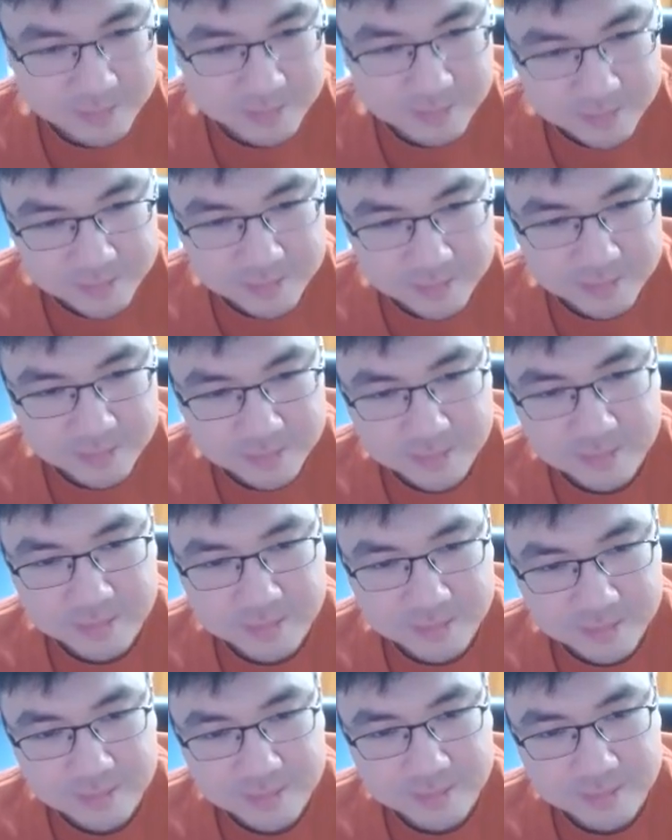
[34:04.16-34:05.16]

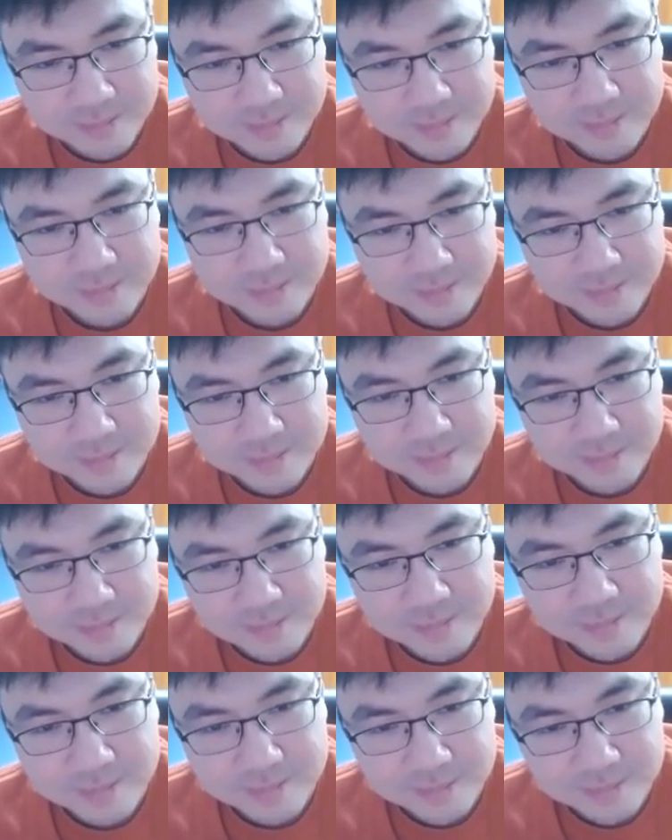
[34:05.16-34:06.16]

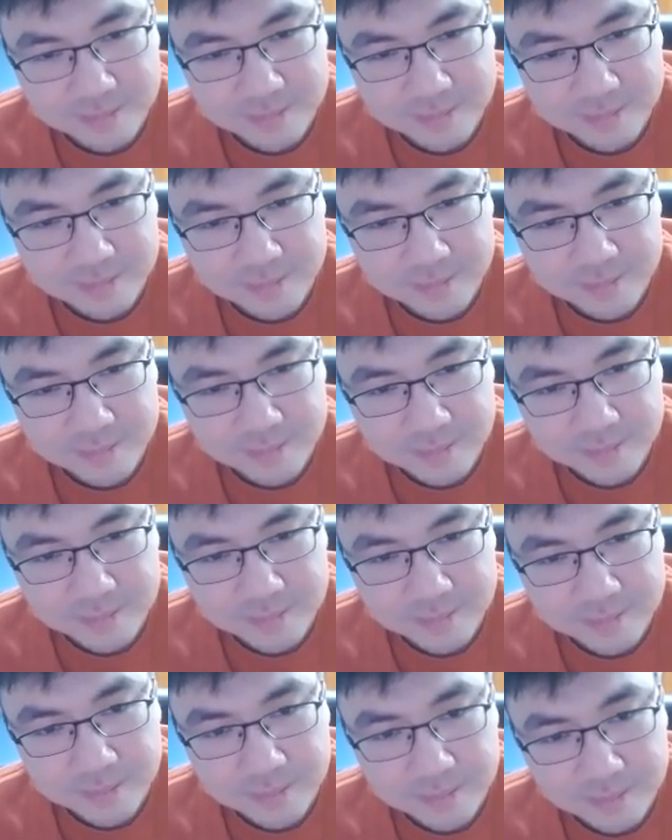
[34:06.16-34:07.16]

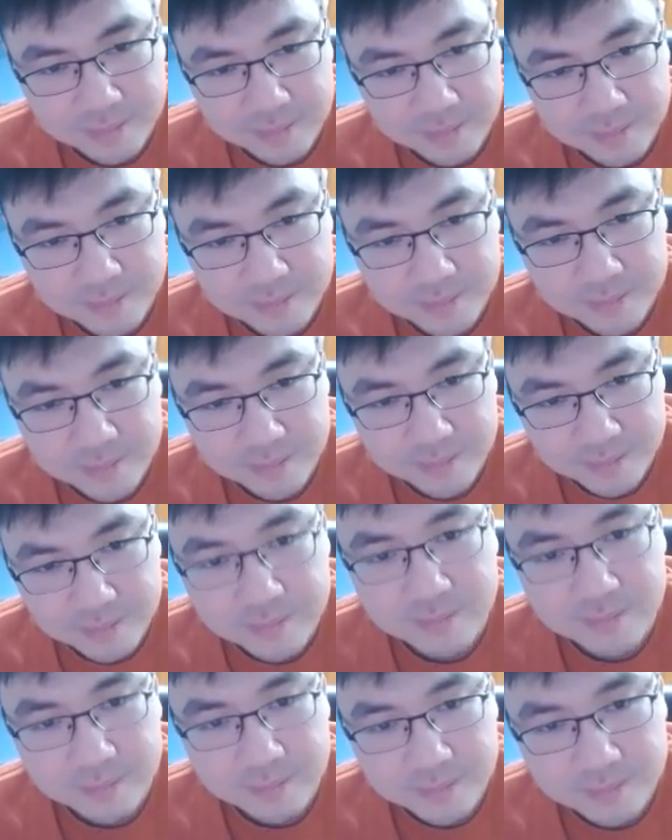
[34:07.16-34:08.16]

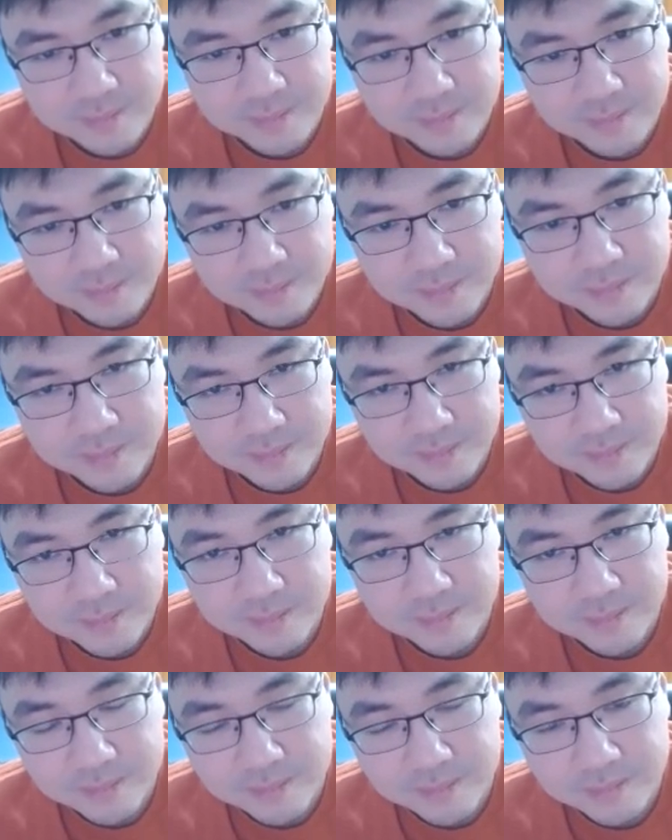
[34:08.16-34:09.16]

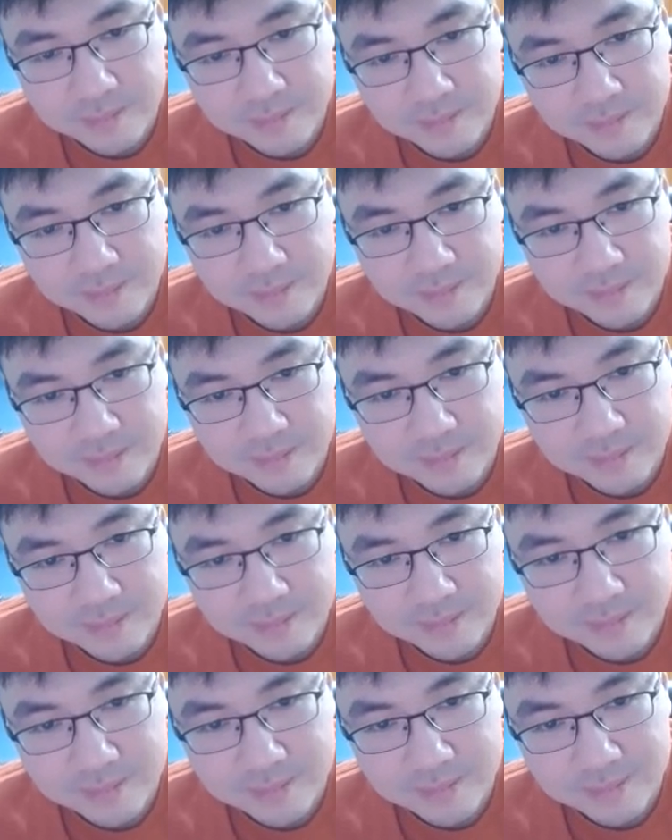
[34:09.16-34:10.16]

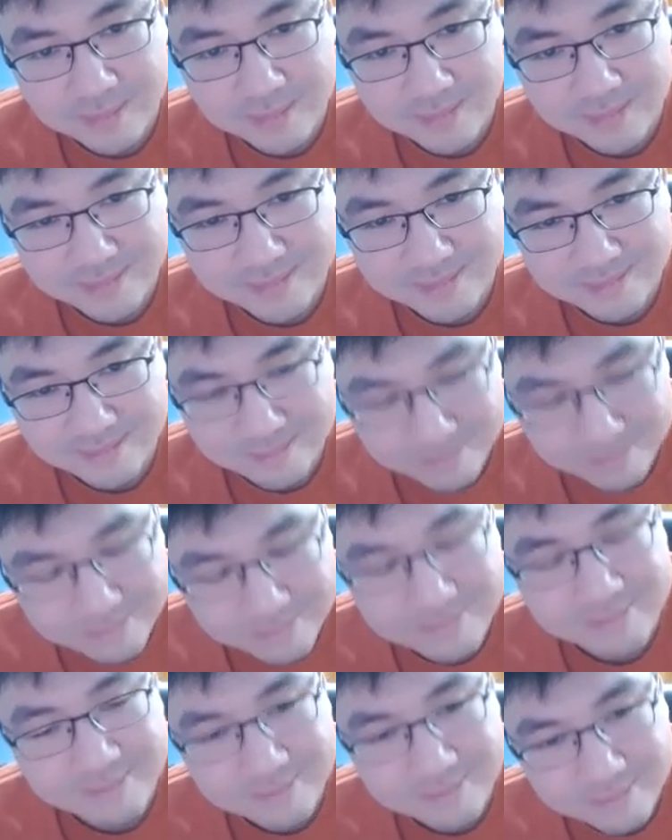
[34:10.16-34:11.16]
No words are spoken by the person on screen.